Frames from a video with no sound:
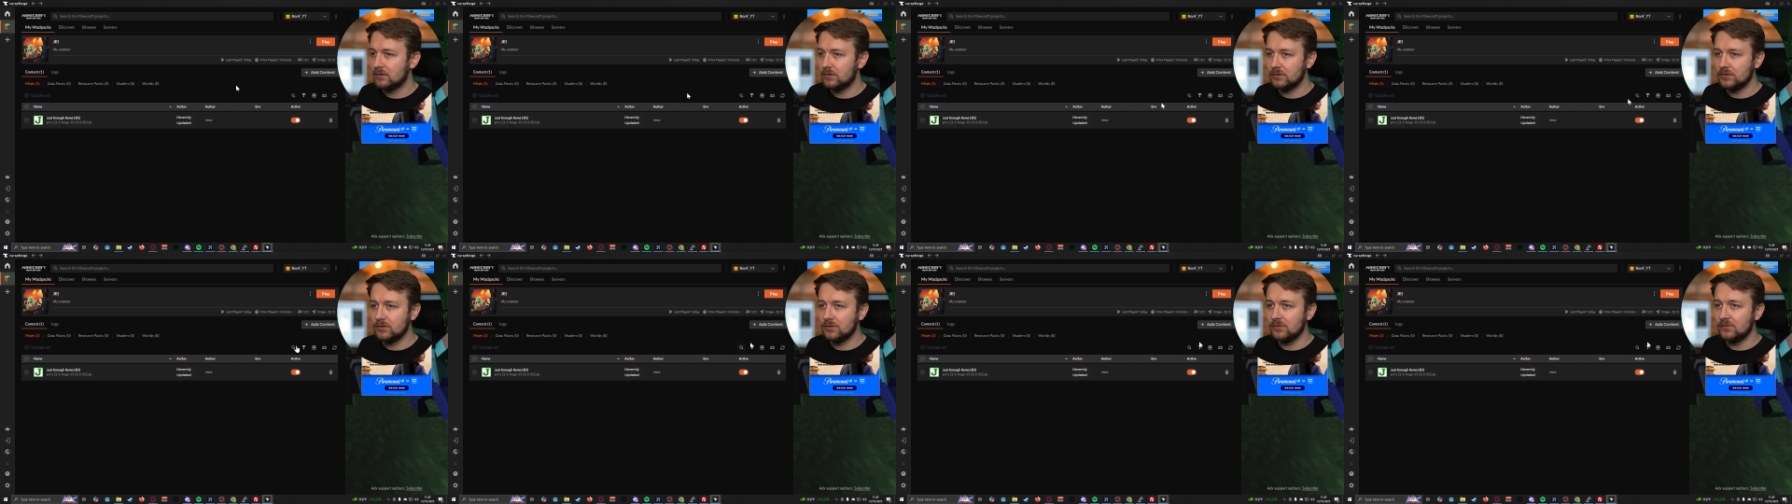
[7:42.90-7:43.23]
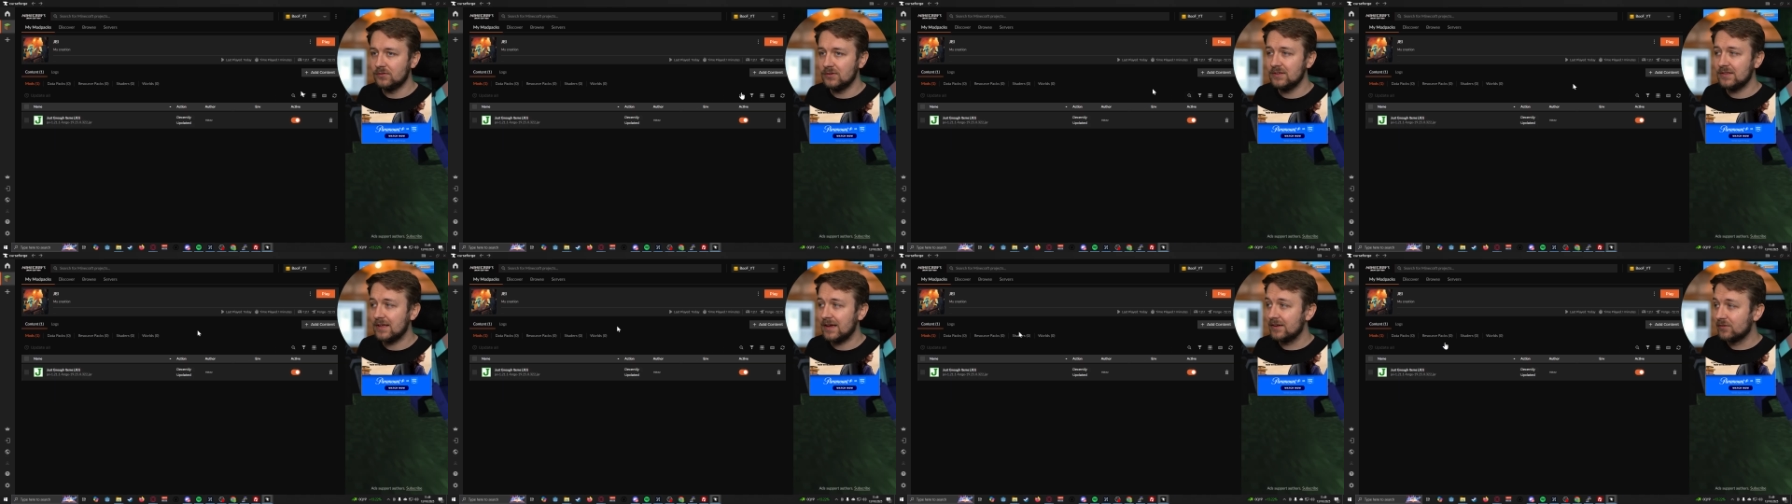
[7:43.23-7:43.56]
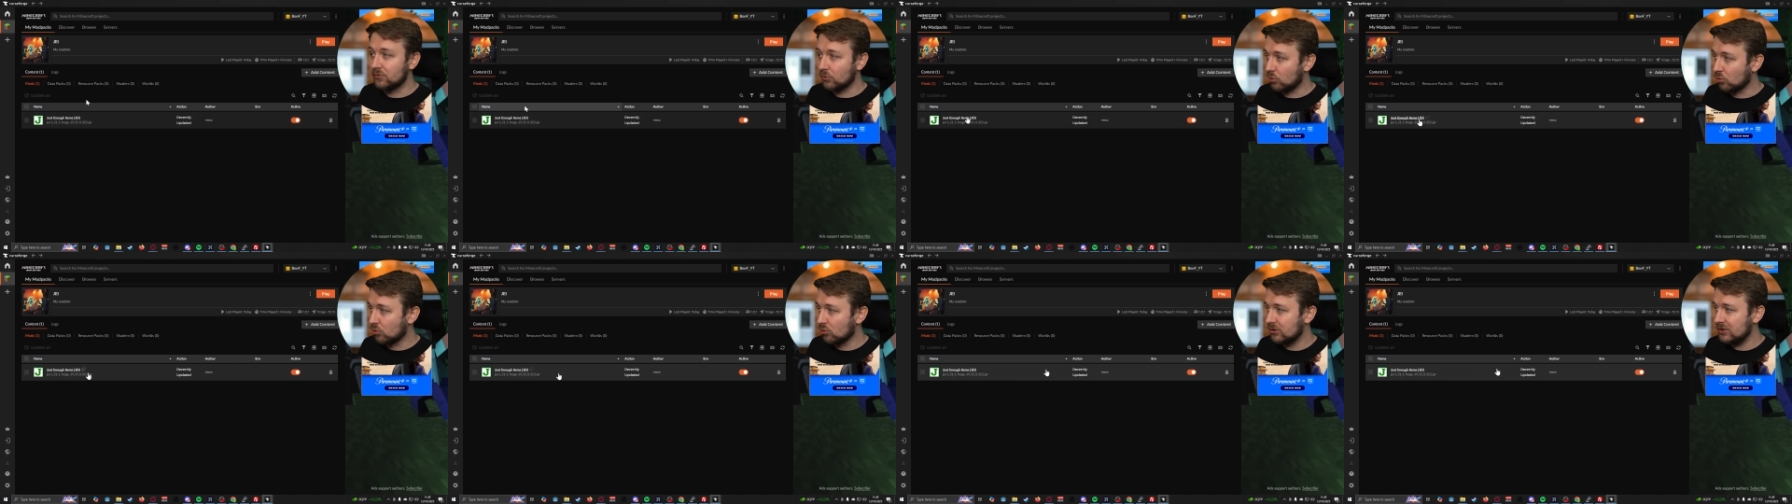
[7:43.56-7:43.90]
you can see that
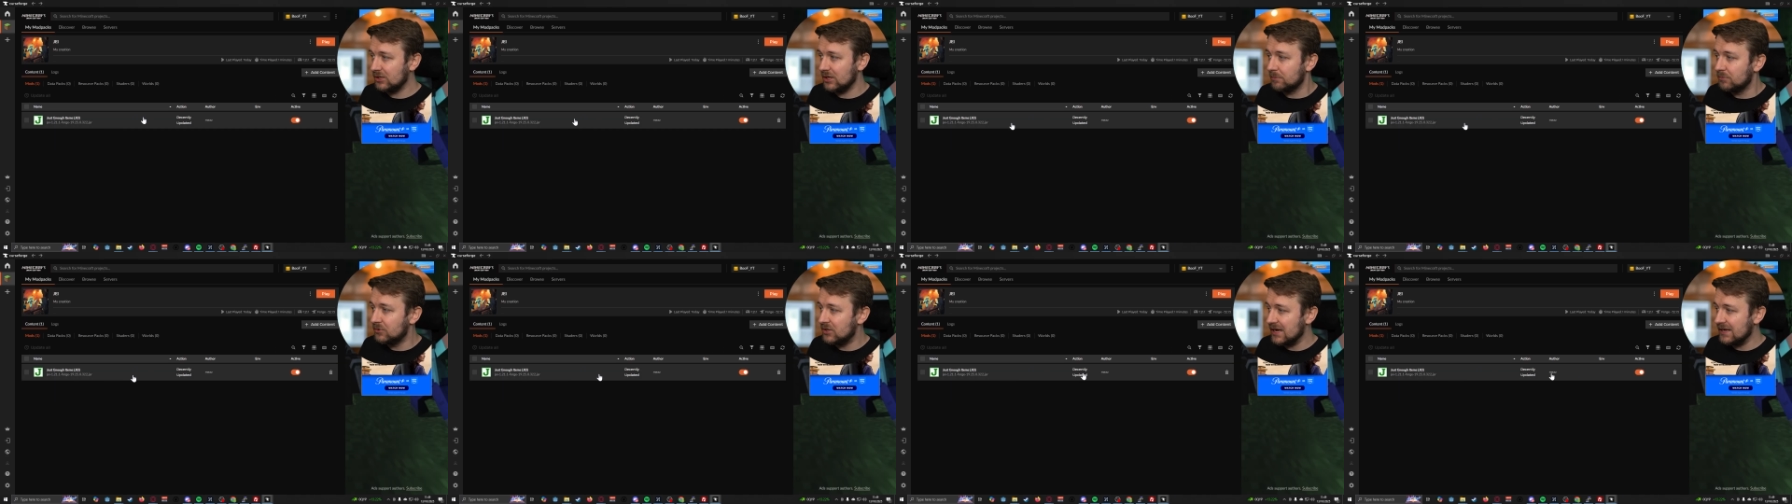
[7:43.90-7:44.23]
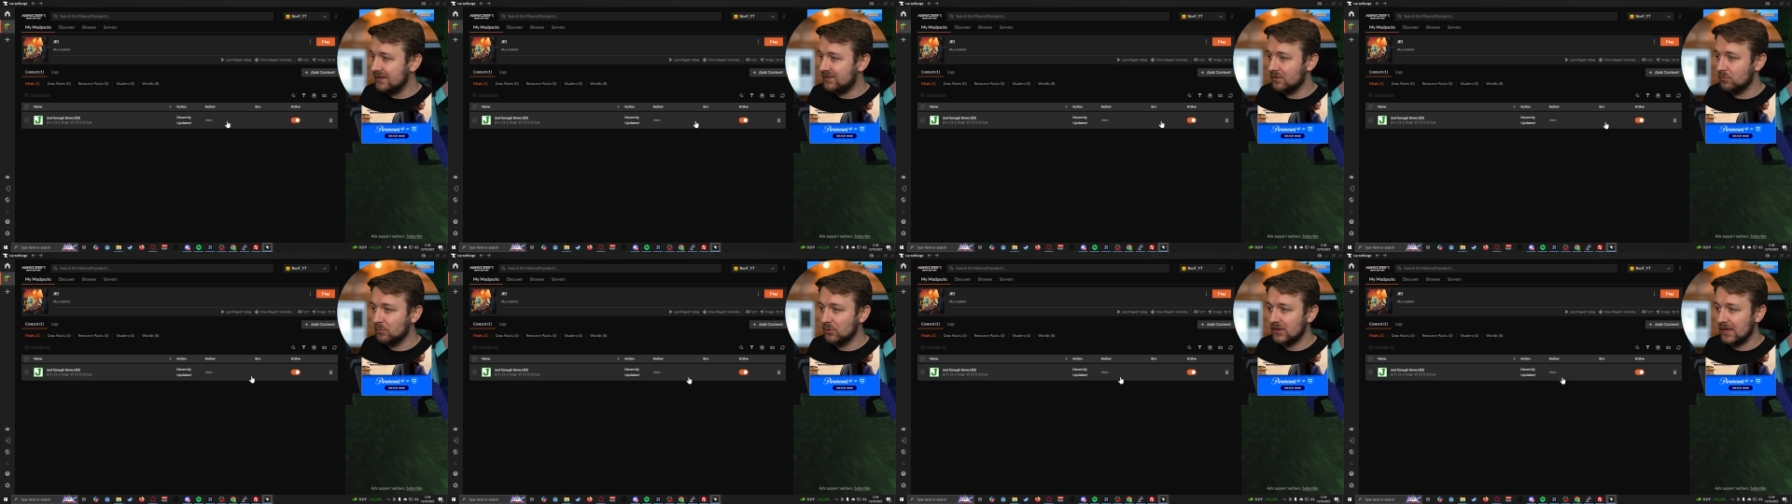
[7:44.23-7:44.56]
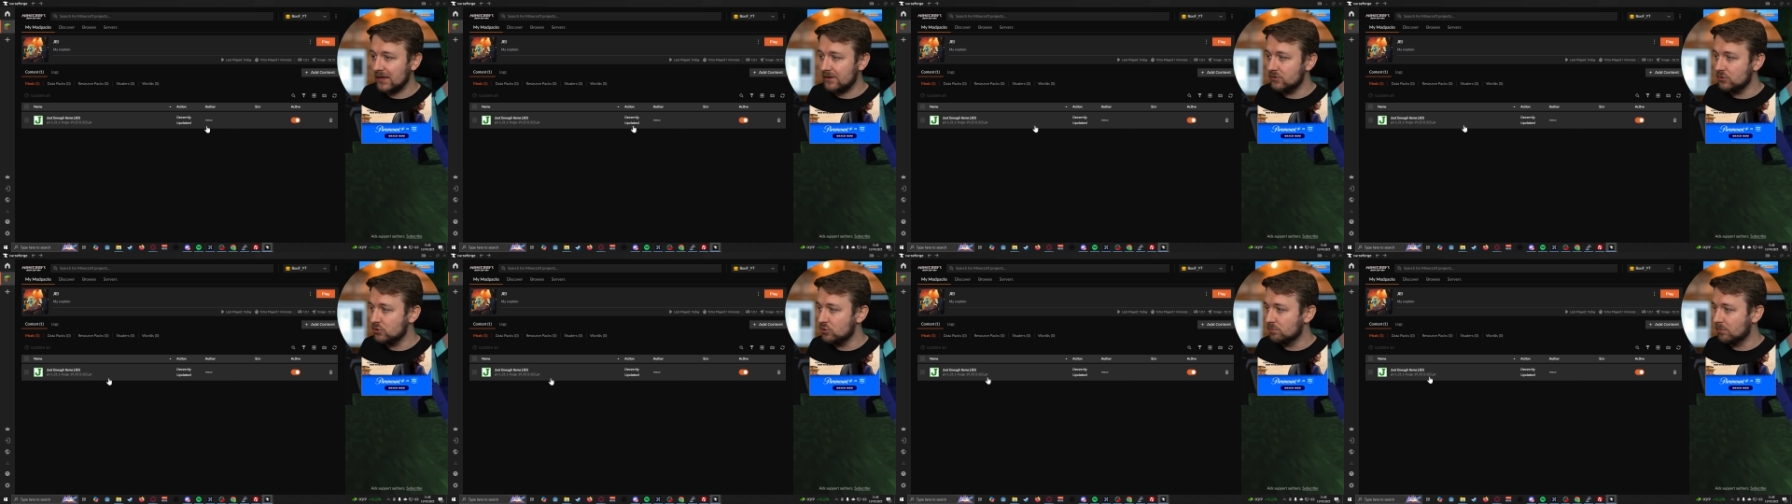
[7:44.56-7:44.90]
it's already updated with
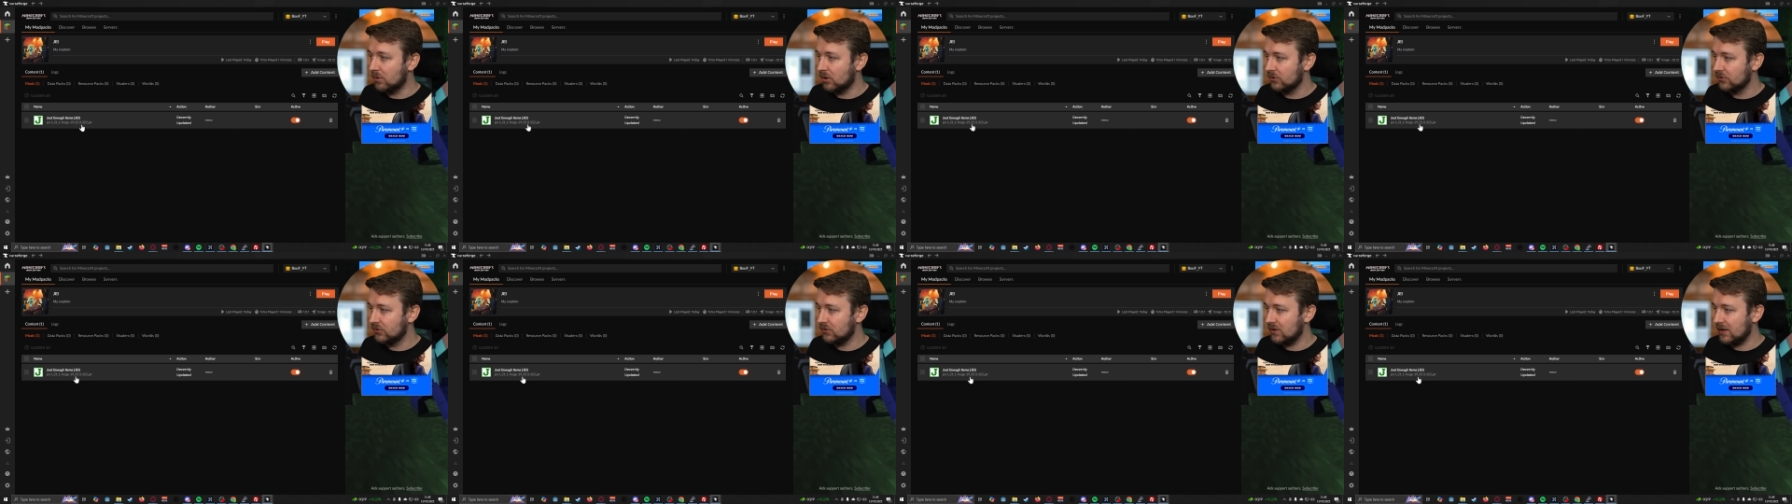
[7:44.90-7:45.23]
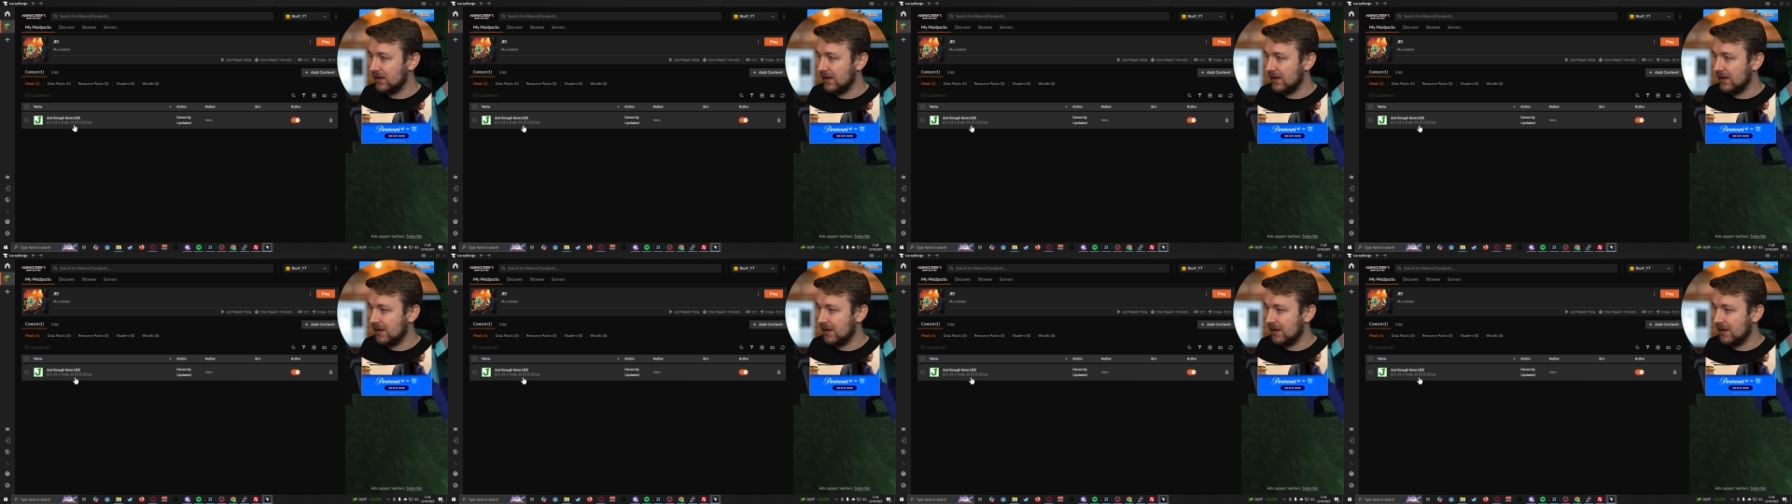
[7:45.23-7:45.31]
that new mod,